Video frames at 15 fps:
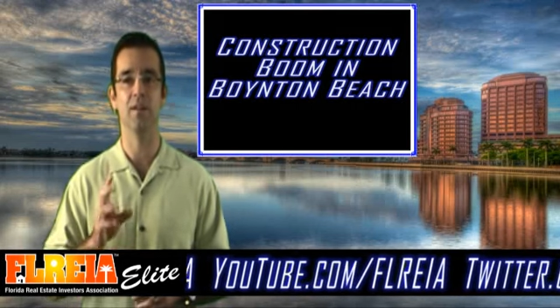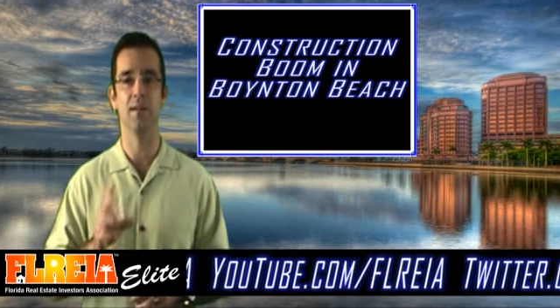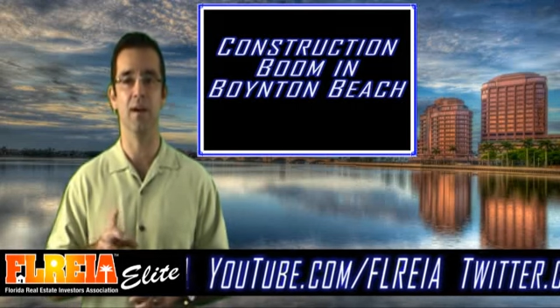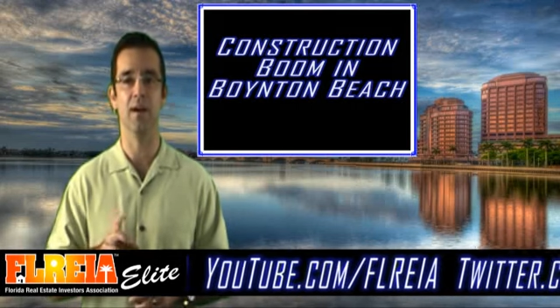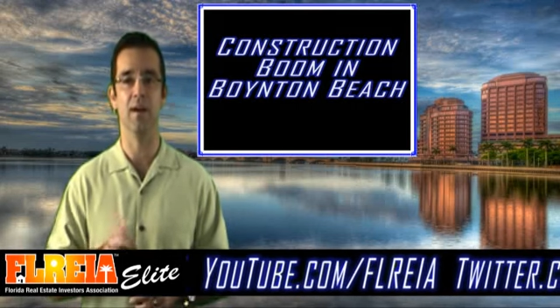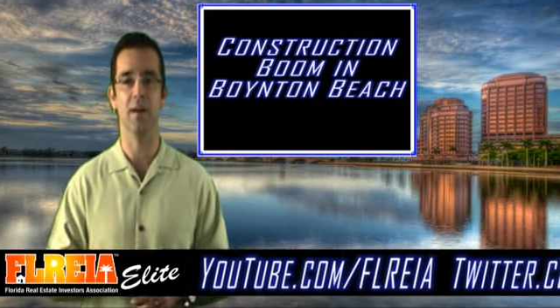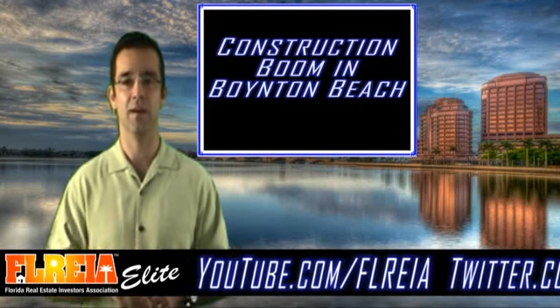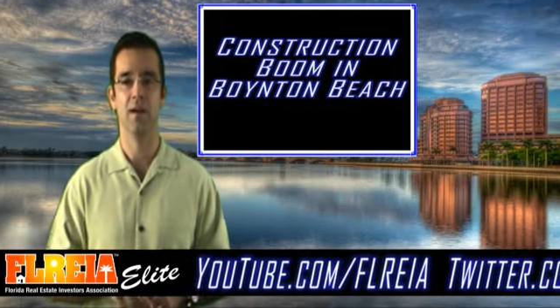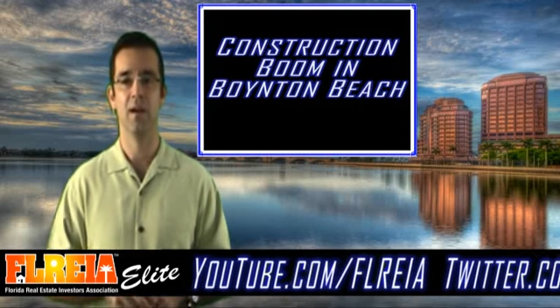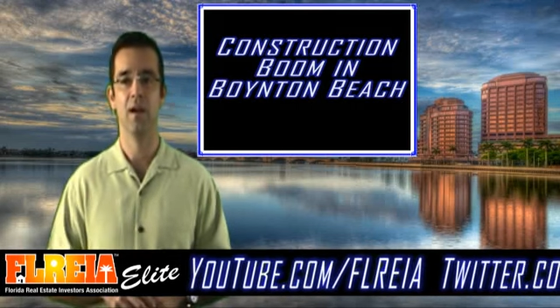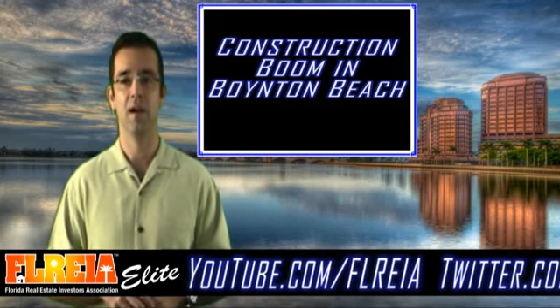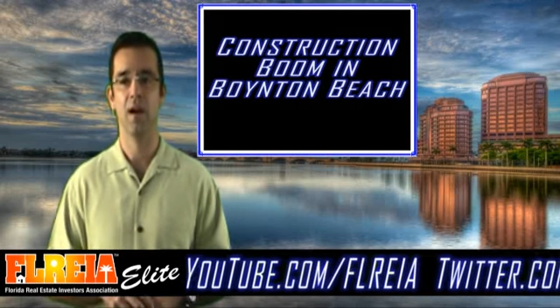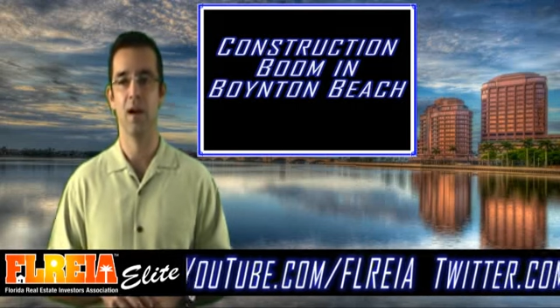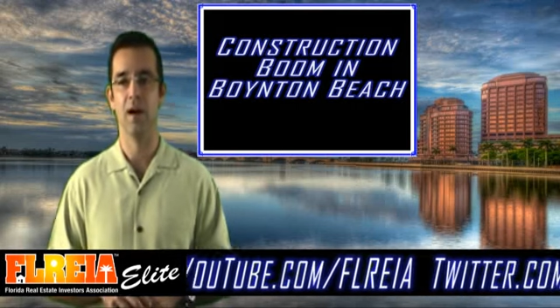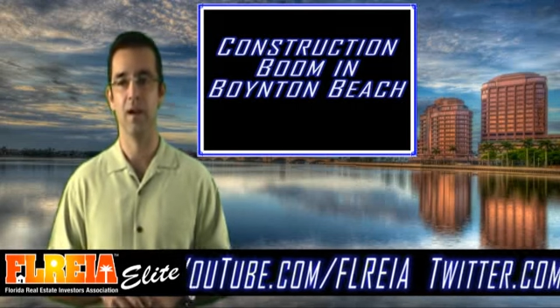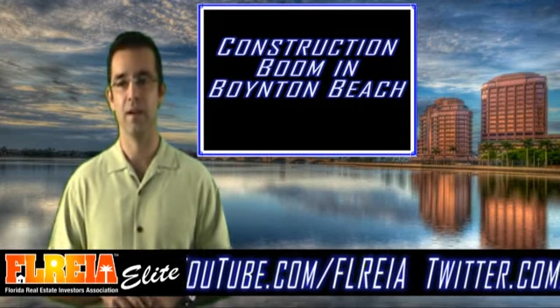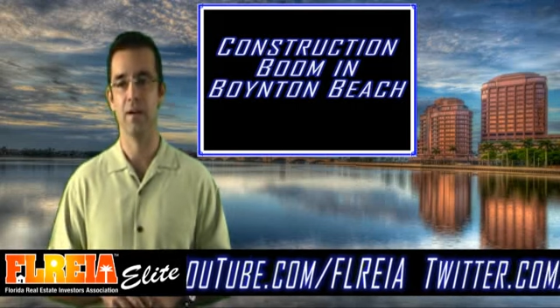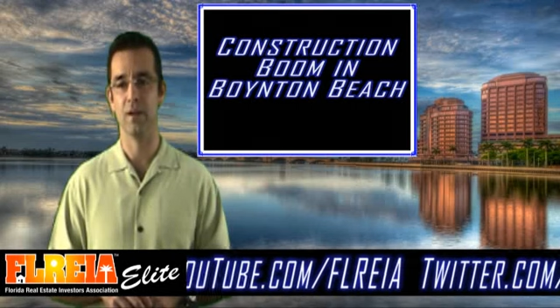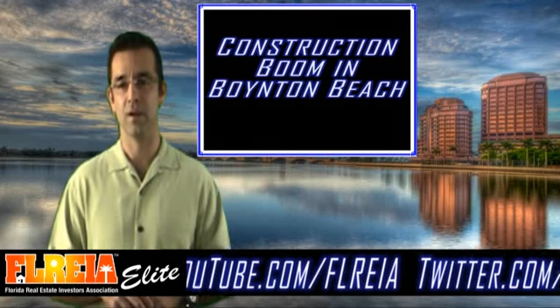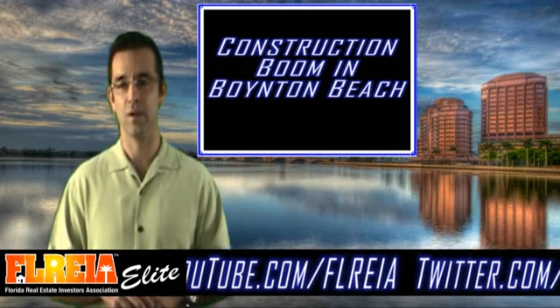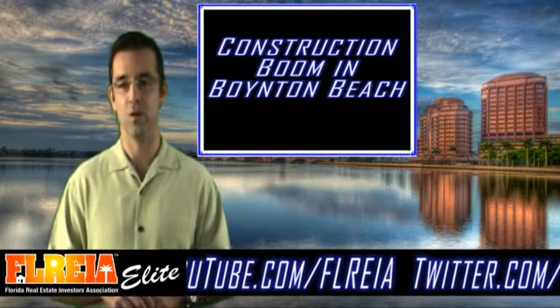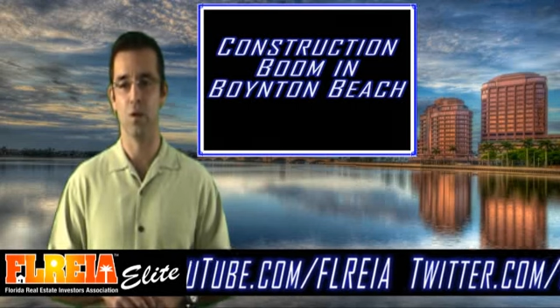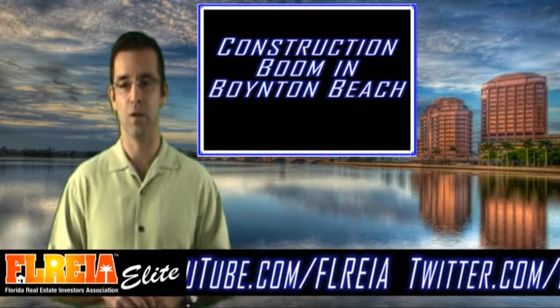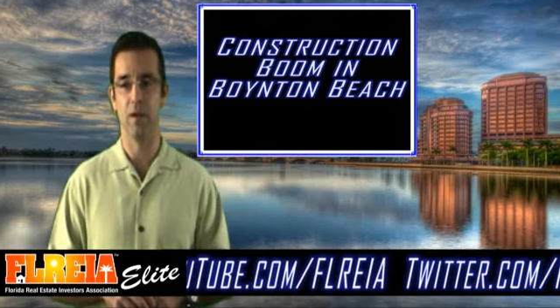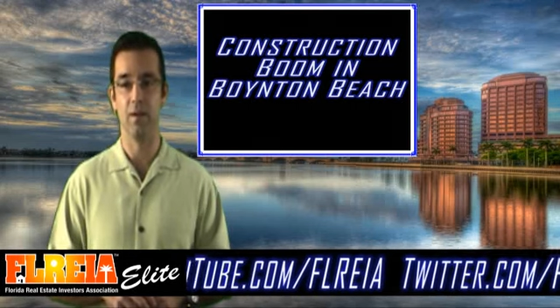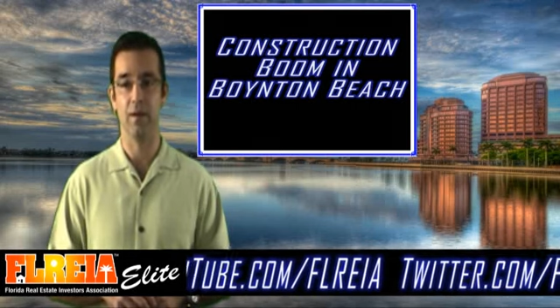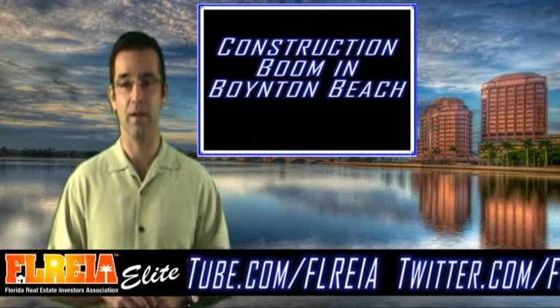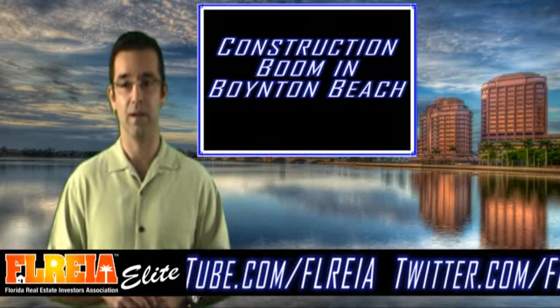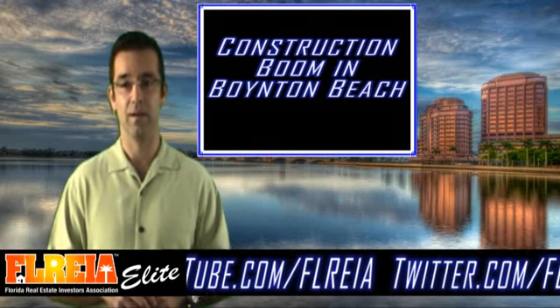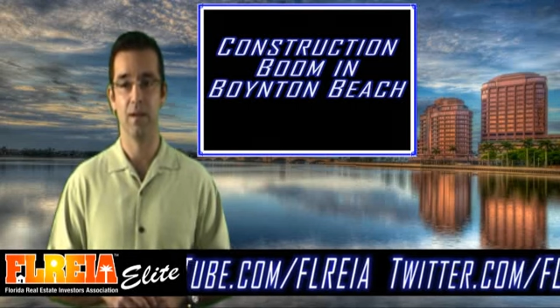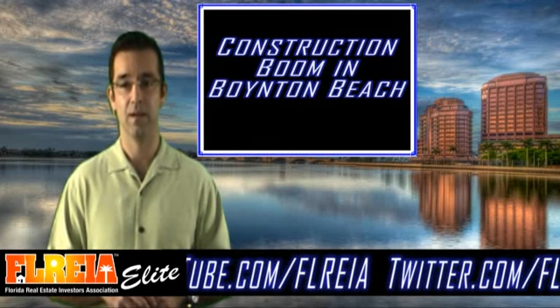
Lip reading: done here in our local area.